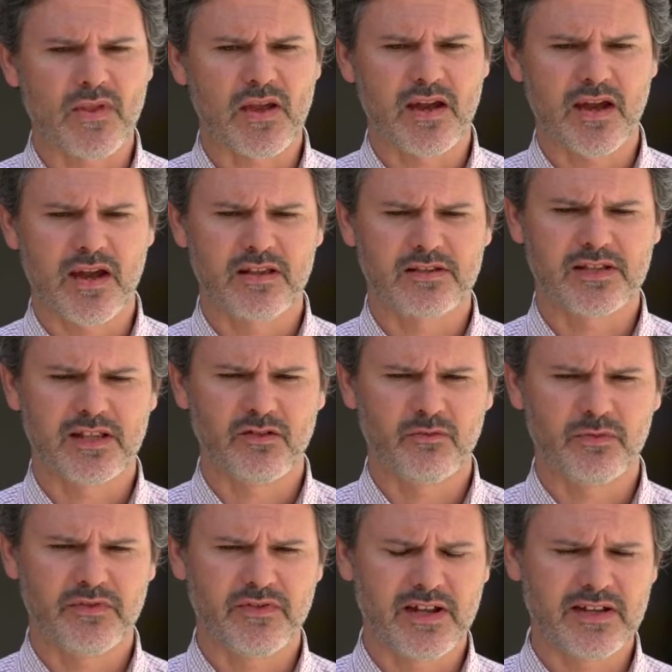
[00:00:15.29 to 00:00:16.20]
And so that
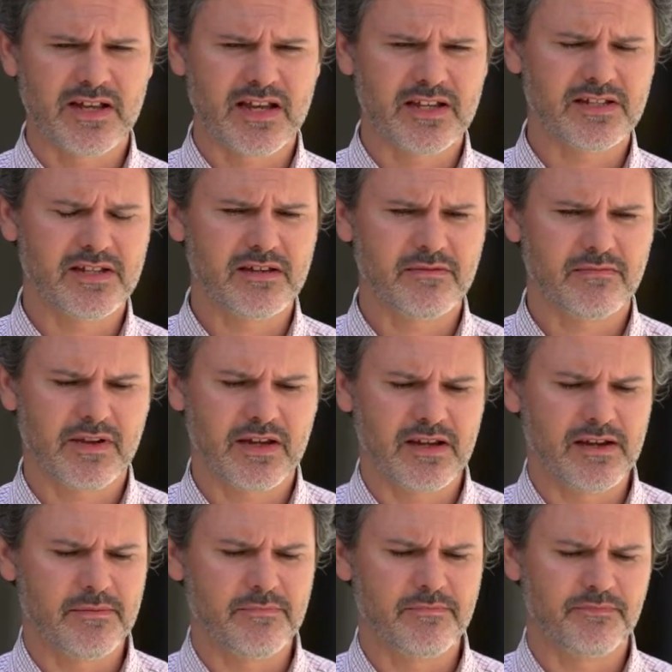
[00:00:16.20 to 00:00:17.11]
will be fantastic.
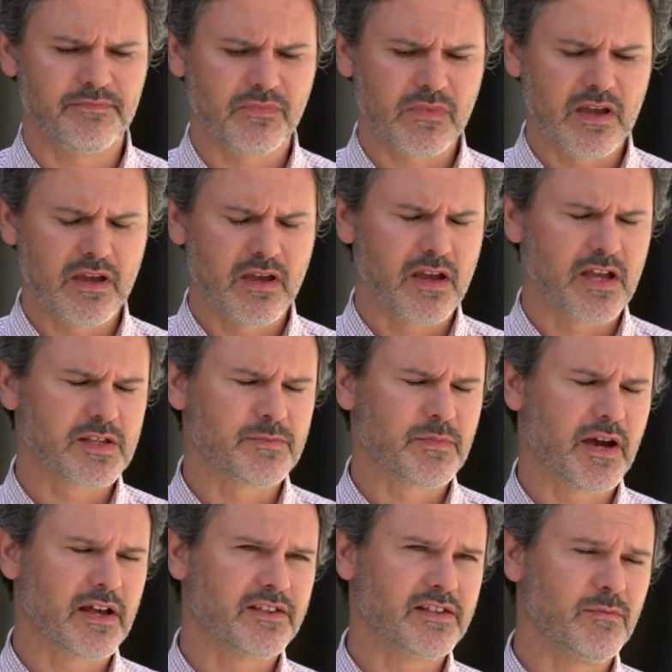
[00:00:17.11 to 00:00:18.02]
As
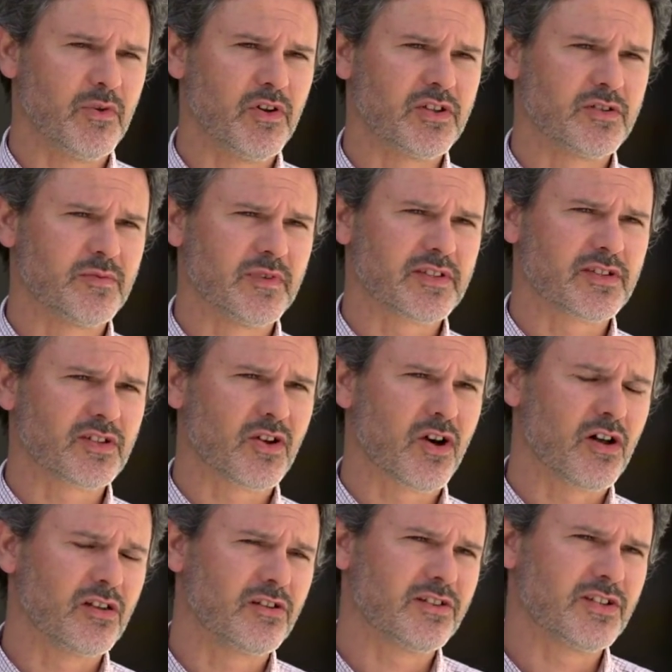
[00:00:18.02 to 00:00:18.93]
part of the Emergency Medicine
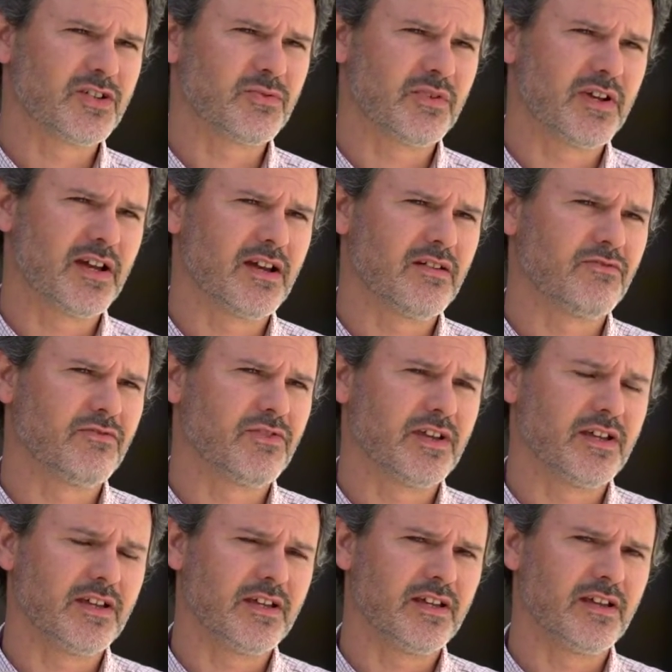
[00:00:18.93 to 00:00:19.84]
College, we have
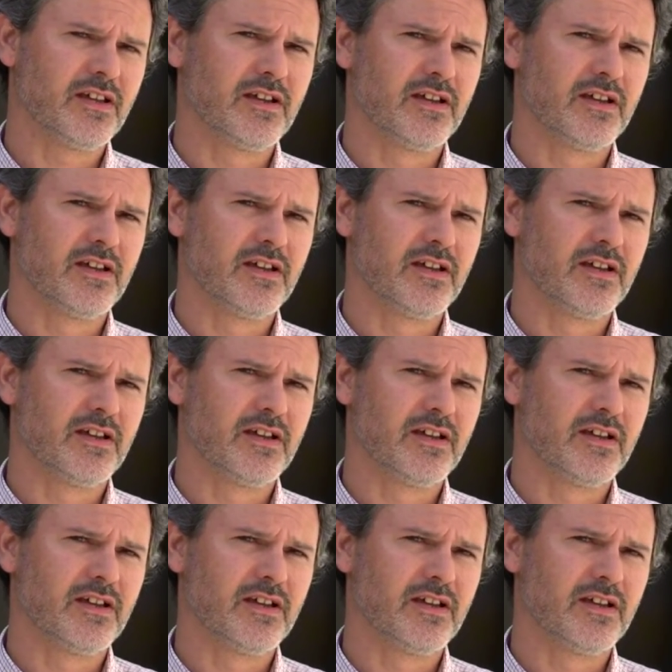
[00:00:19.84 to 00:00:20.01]
the